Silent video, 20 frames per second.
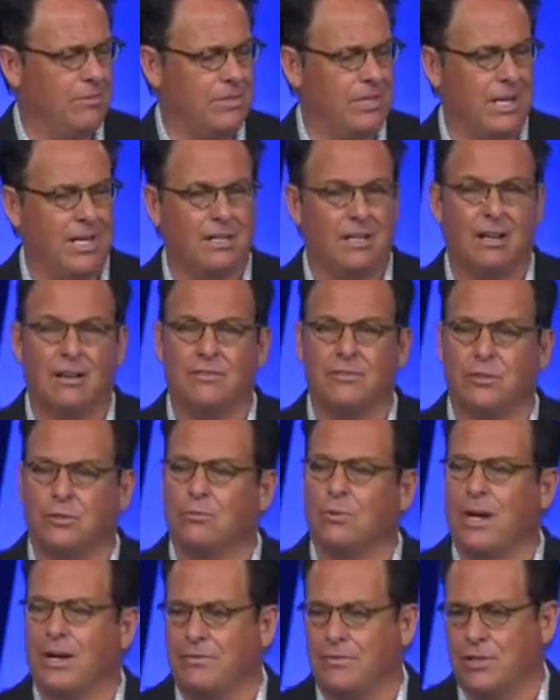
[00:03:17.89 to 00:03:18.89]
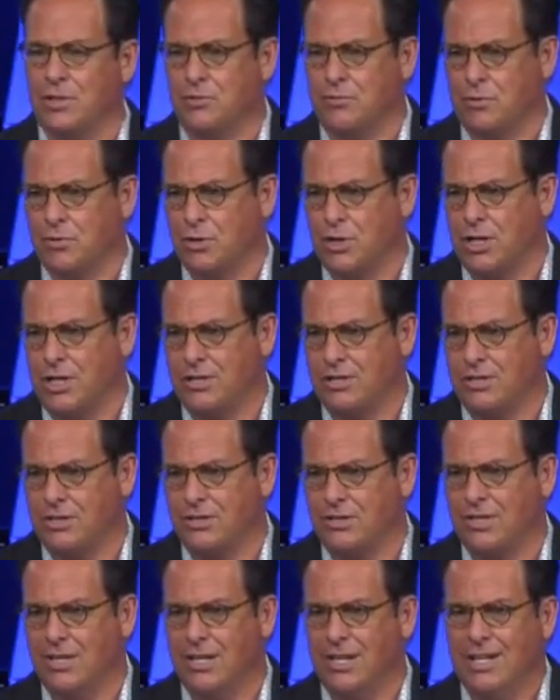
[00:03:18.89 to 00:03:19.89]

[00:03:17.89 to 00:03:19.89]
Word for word: And I love your reverence for Jesus.